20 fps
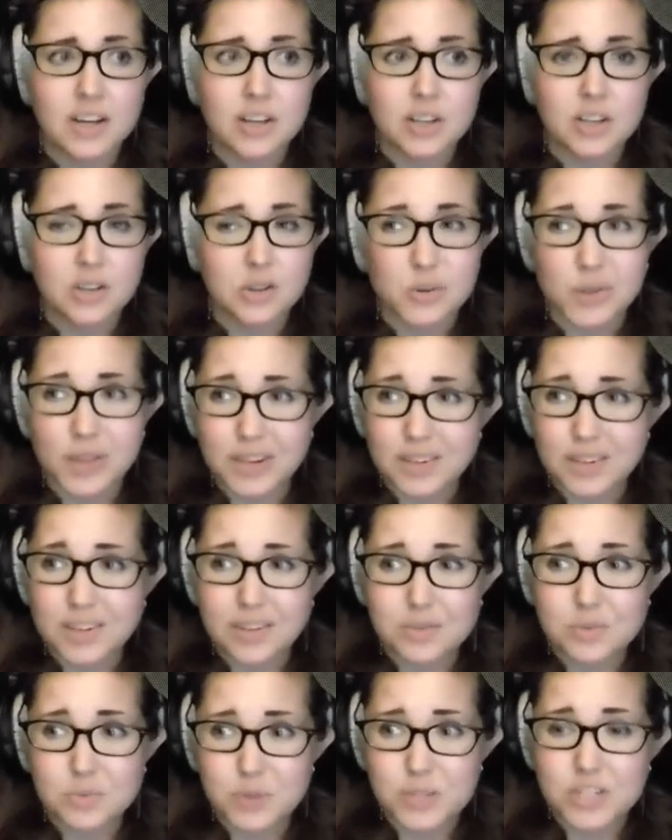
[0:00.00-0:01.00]
you then
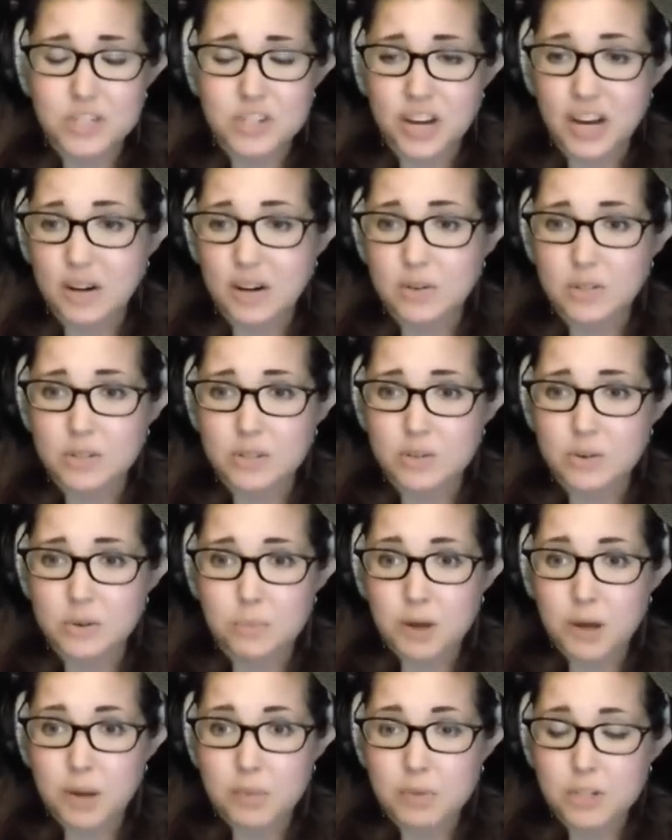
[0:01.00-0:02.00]
can reach out to a
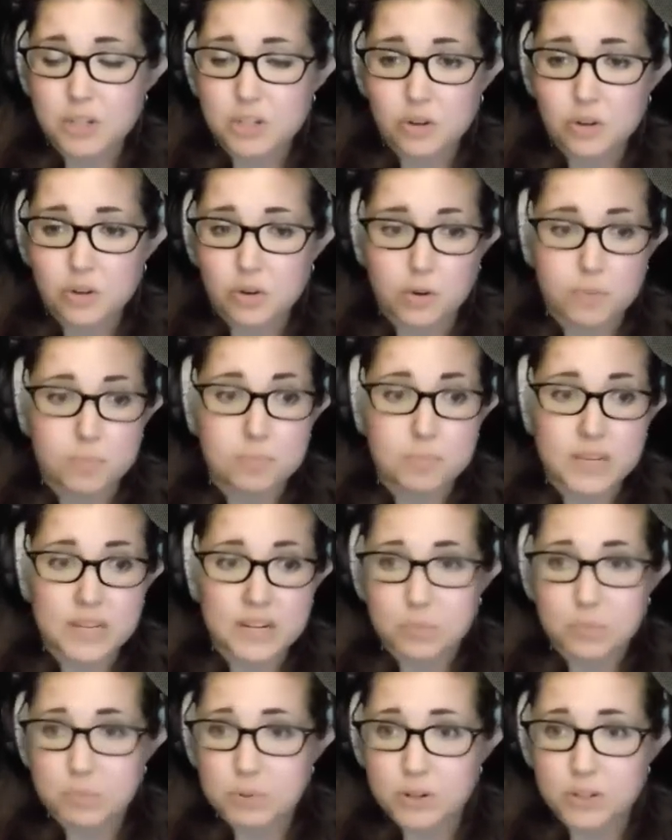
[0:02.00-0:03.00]
publisher or meet
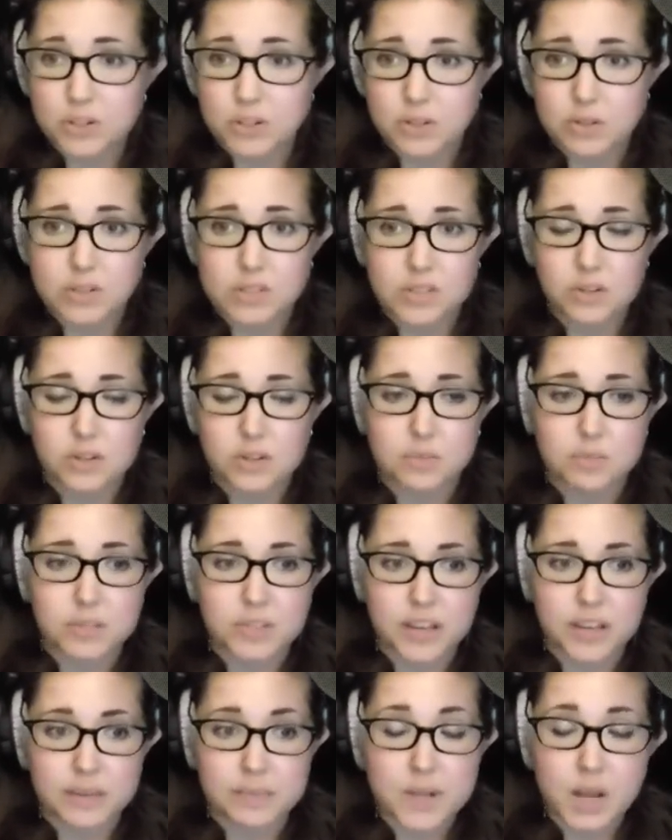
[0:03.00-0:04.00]
a producer and be
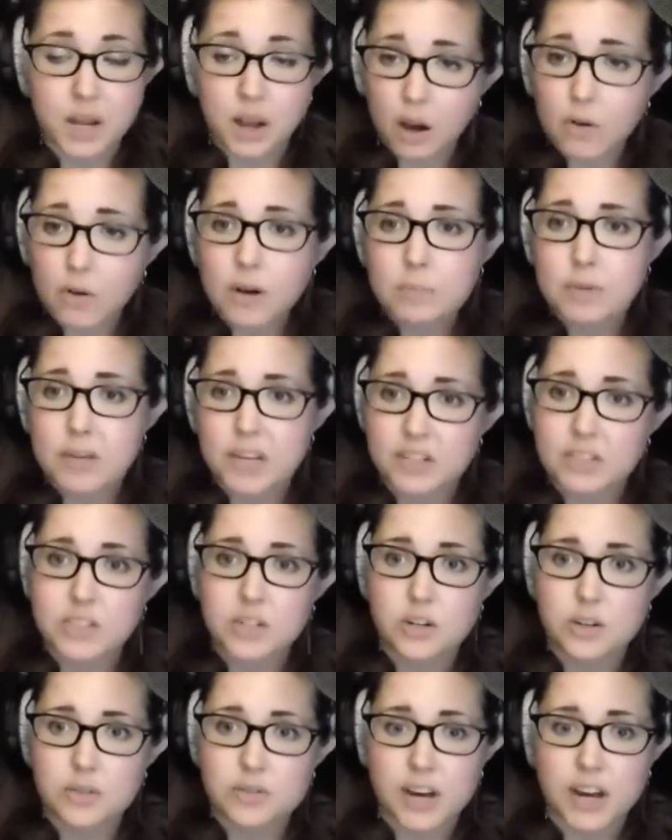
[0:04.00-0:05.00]
like, oh, I'm Pana
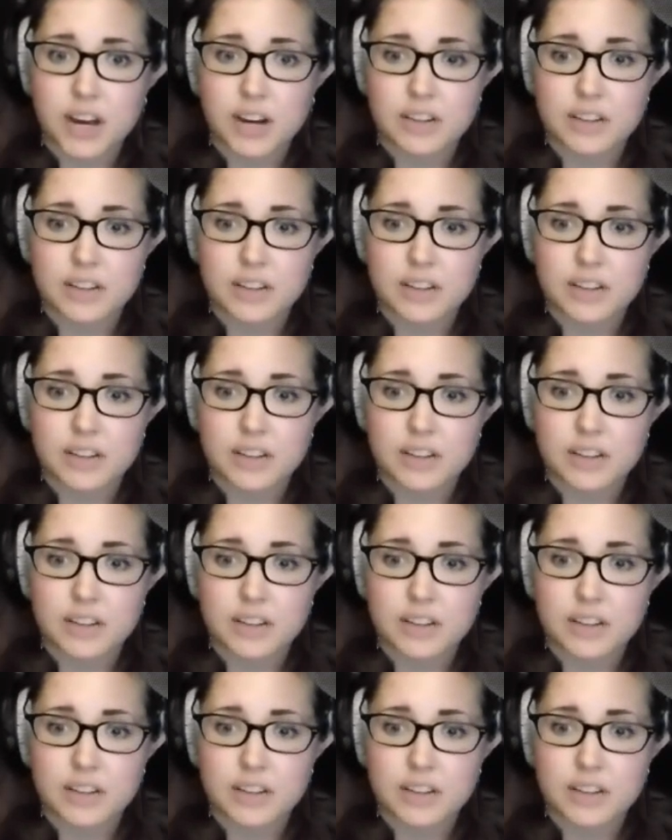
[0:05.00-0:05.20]
certified.